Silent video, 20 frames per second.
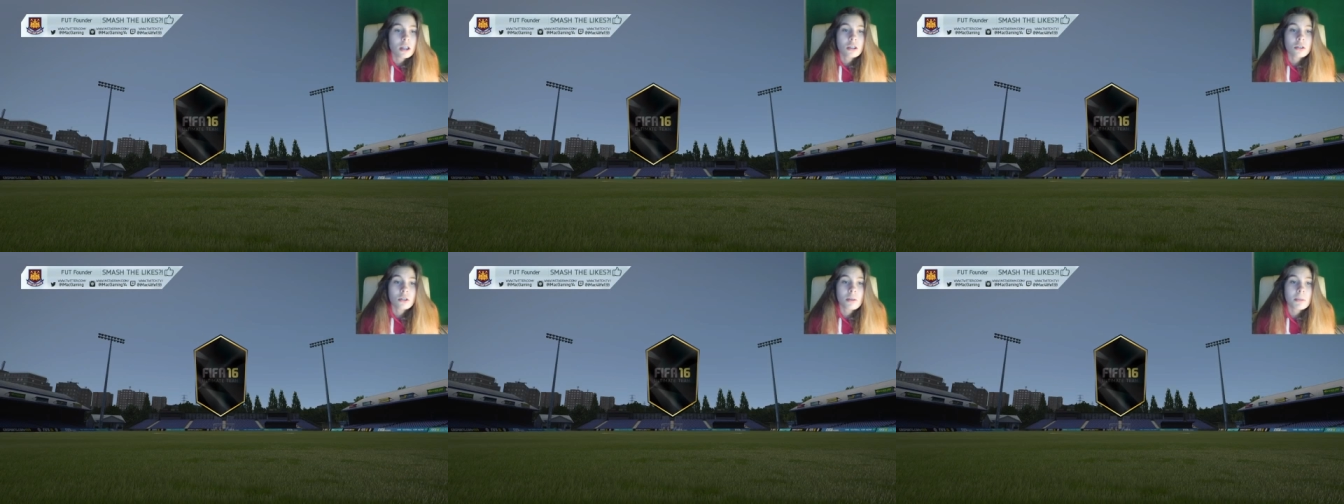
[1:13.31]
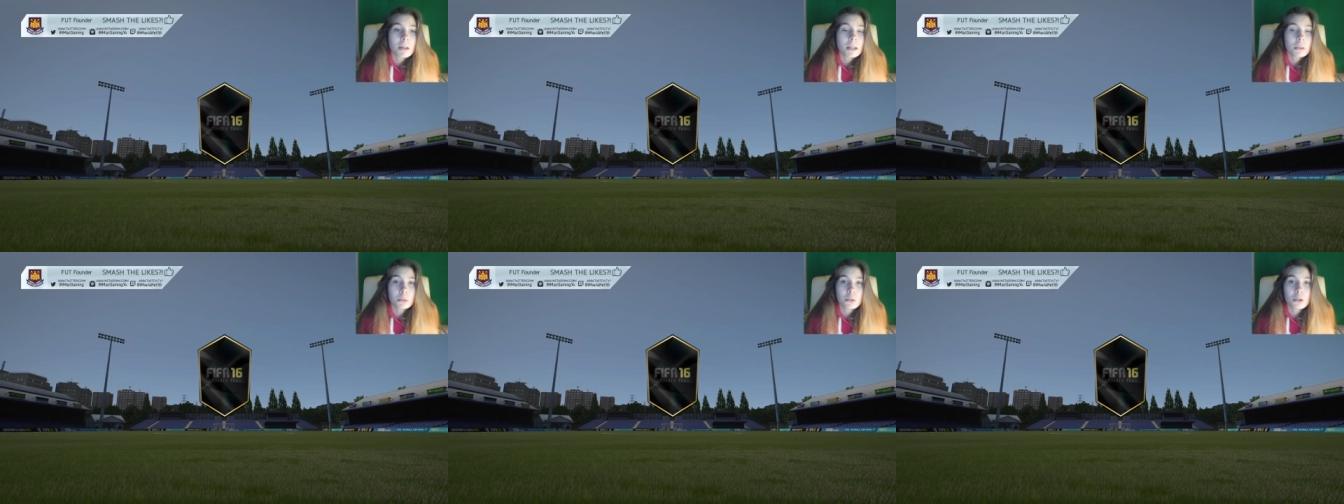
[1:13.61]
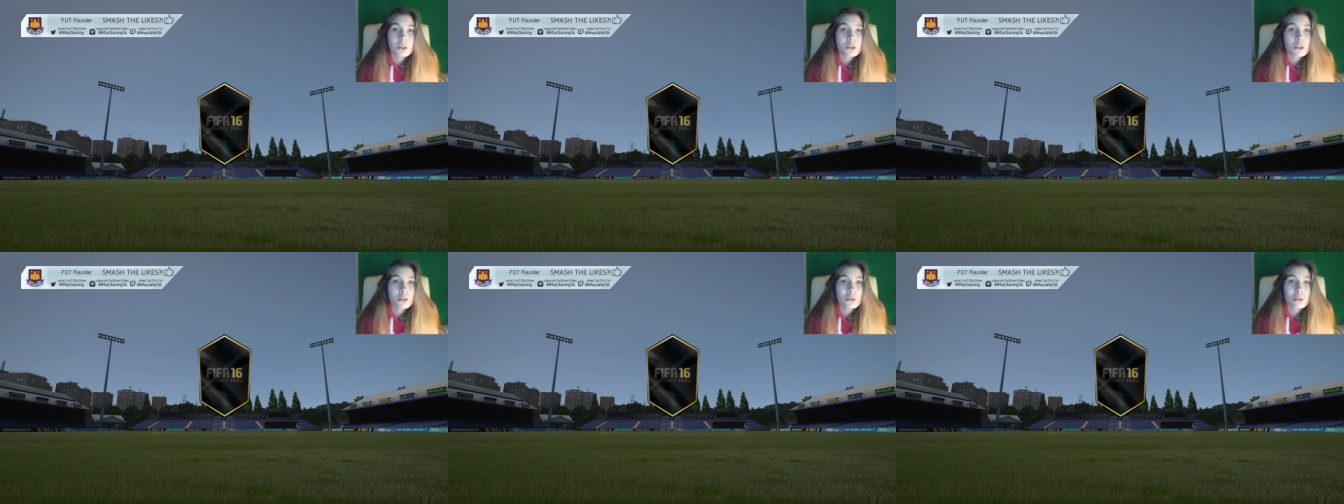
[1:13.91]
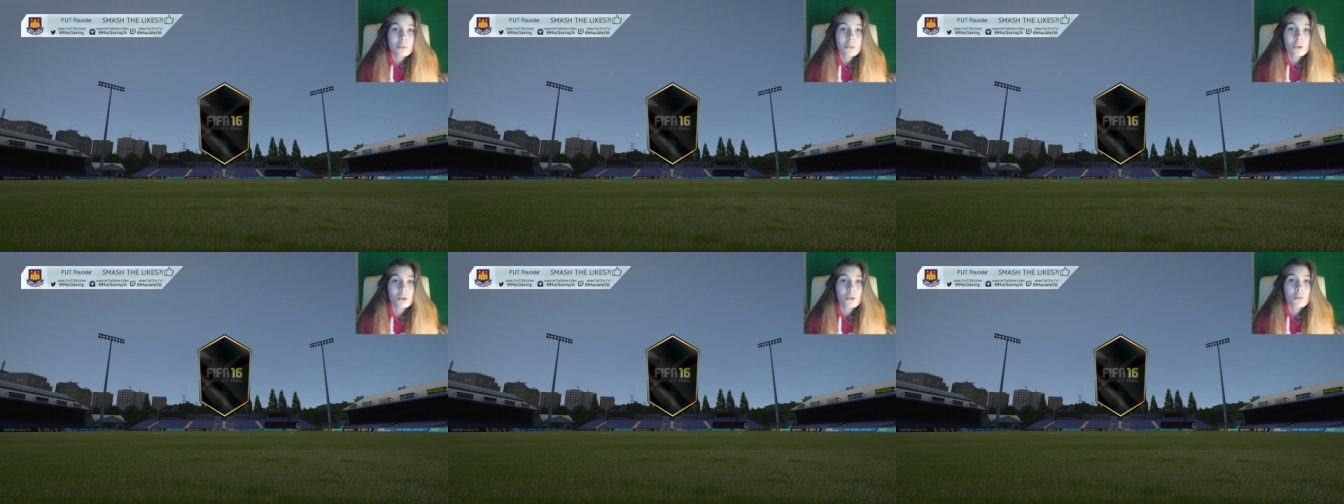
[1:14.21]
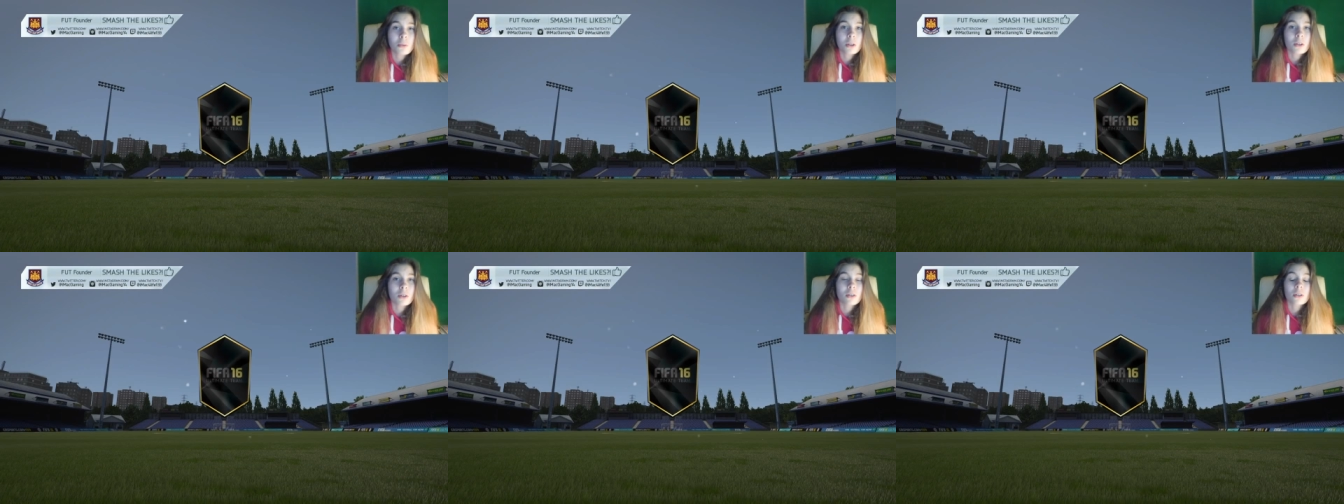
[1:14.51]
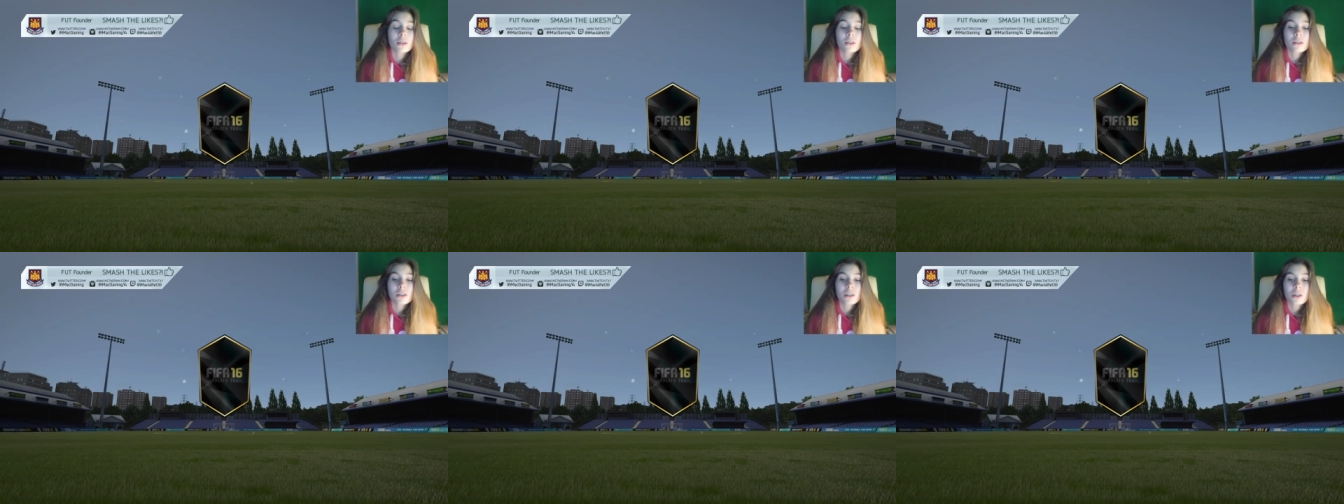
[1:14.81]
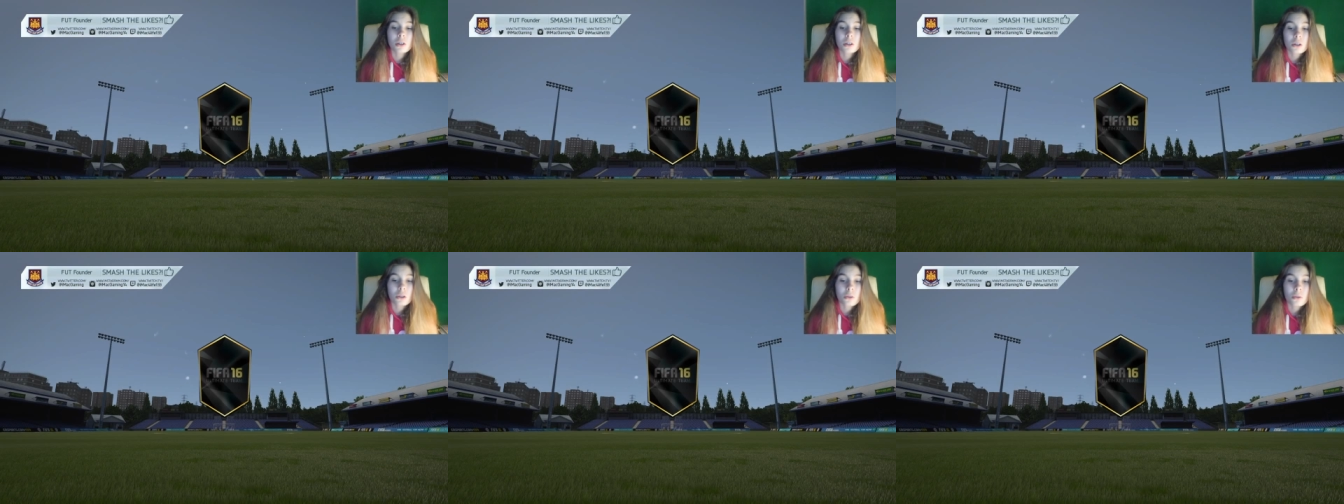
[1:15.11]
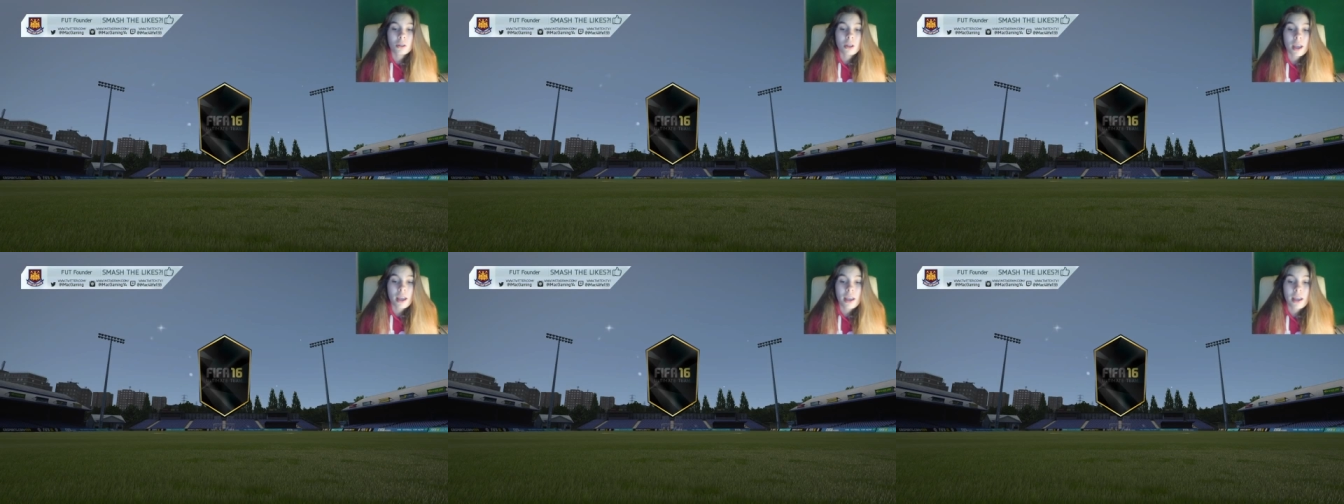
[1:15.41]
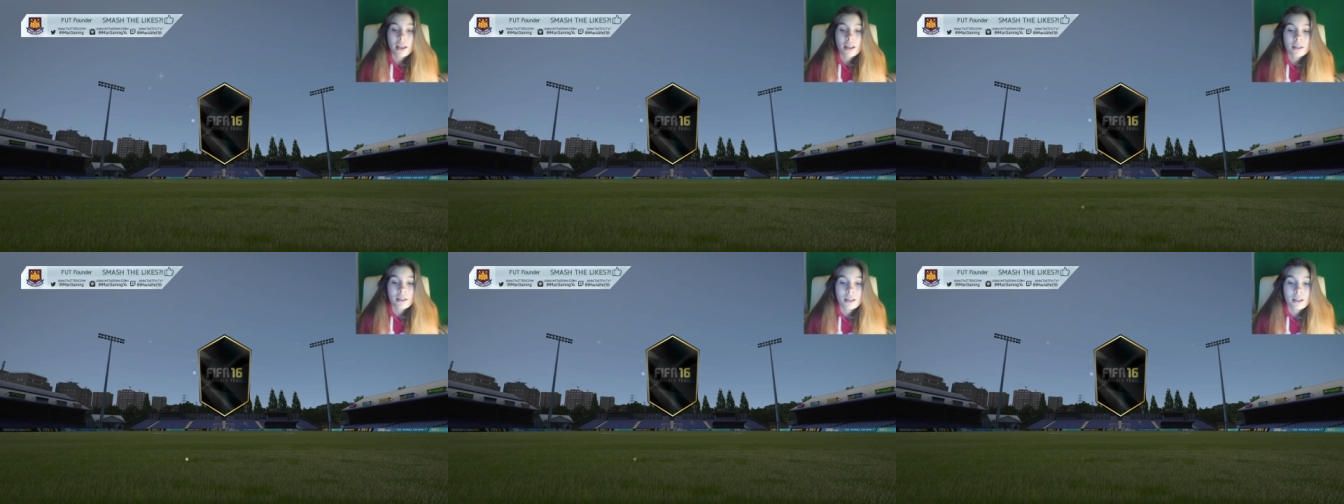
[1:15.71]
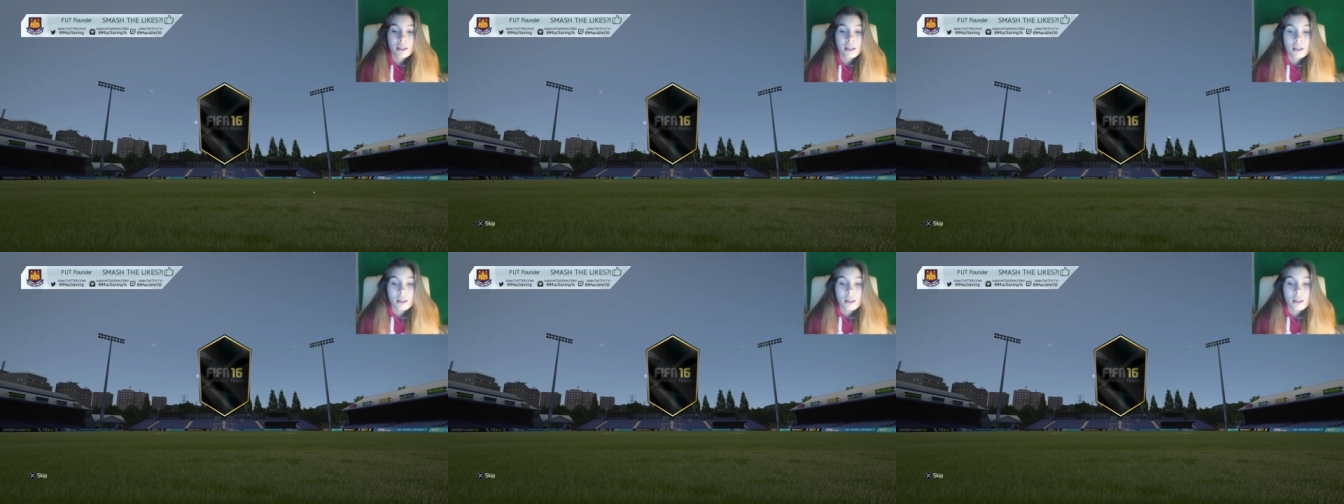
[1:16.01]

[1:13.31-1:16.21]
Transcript: So I might as well just use them all because who cares.